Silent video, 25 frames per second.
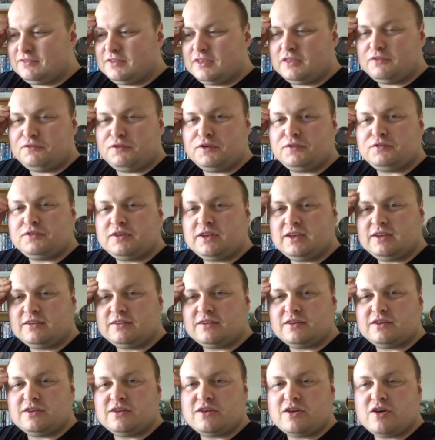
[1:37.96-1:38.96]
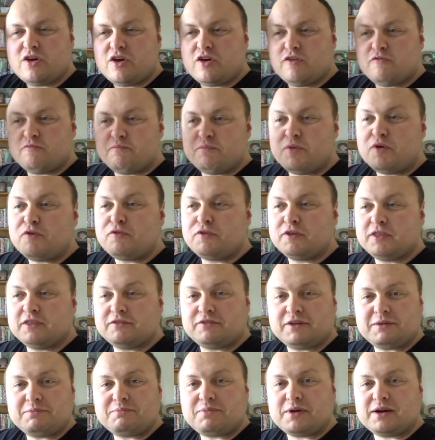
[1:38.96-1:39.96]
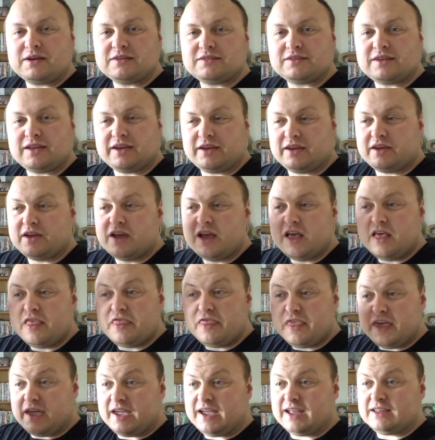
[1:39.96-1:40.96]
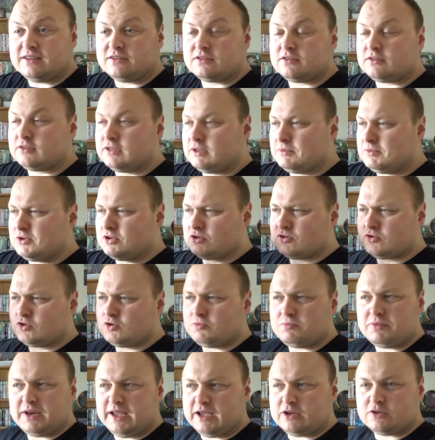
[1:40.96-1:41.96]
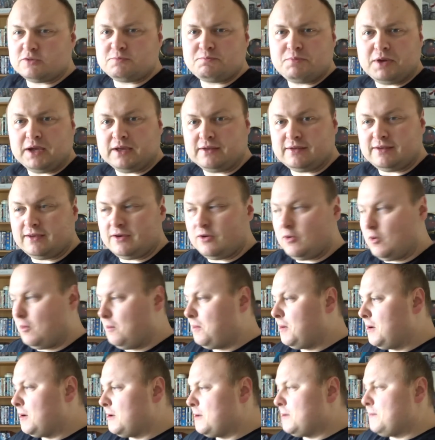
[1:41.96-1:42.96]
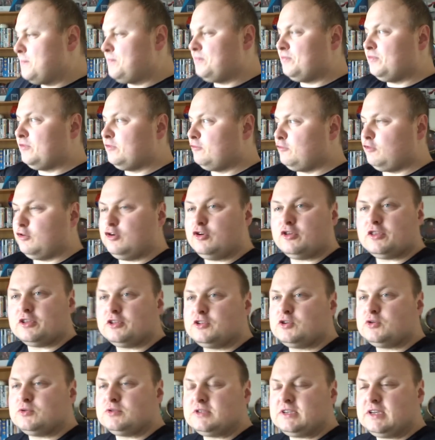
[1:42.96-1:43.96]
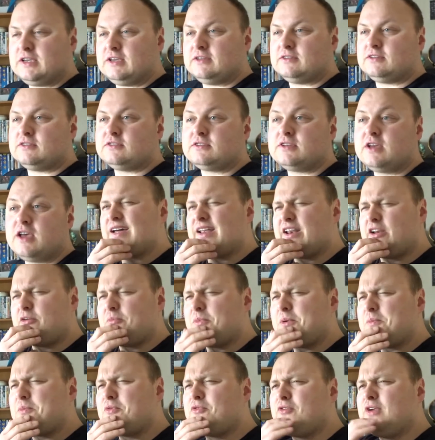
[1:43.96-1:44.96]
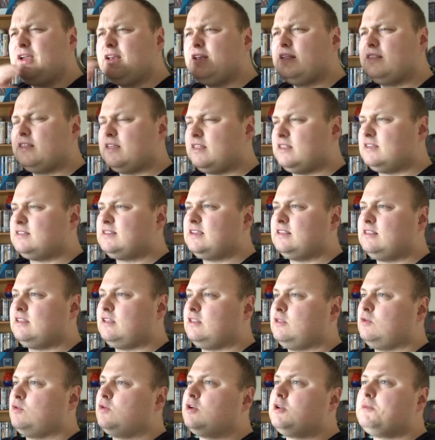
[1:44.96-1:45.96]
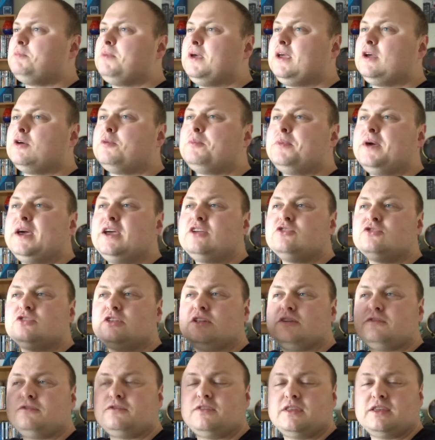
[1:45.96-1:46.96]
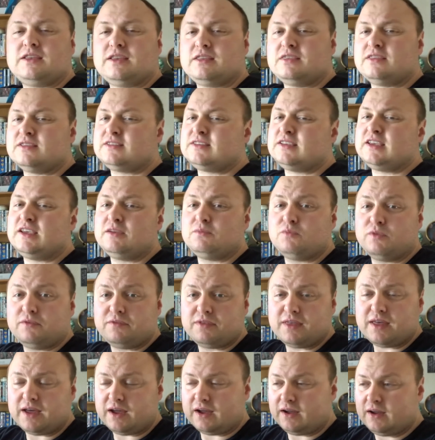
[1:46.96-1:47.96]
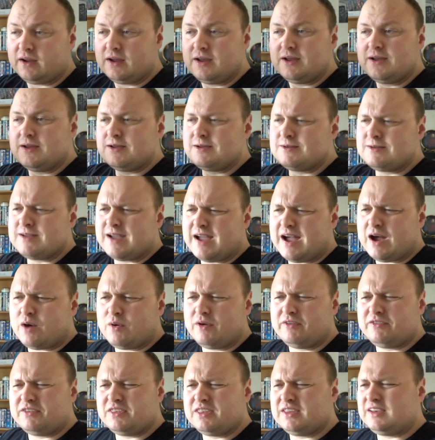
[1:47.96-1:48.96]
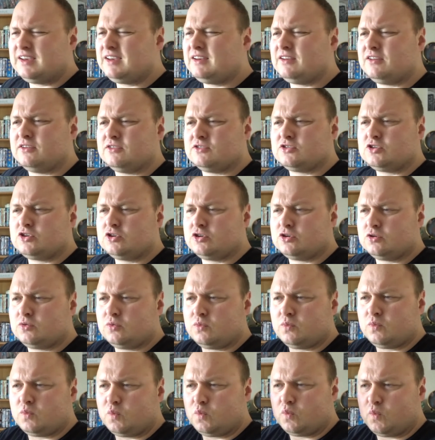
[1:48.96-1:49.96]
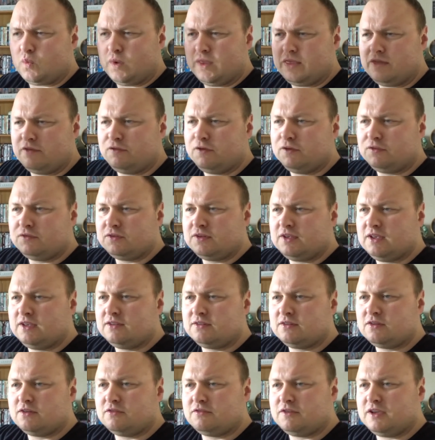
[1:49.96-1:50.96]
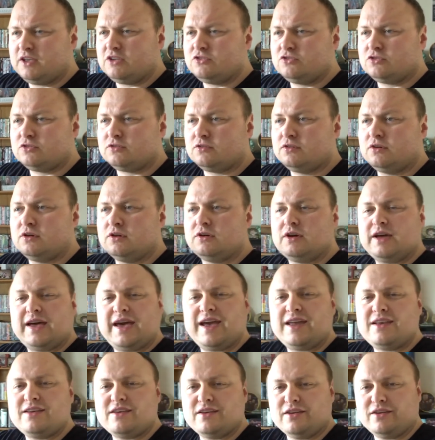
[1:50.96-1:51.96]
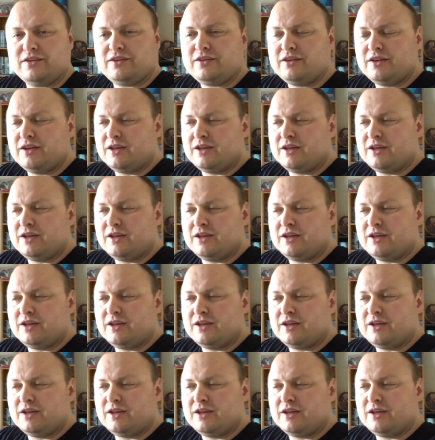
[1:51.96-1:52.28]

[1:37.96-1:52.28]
the fifth season of Buffy the Vampire Slayer, they cancelled it, but somebody else picked it up for another 2 seasons. I remember reading that they said that they were going to pick up Angel if they did the same with that. However, they didn't. So when the fifth season of Angel ended,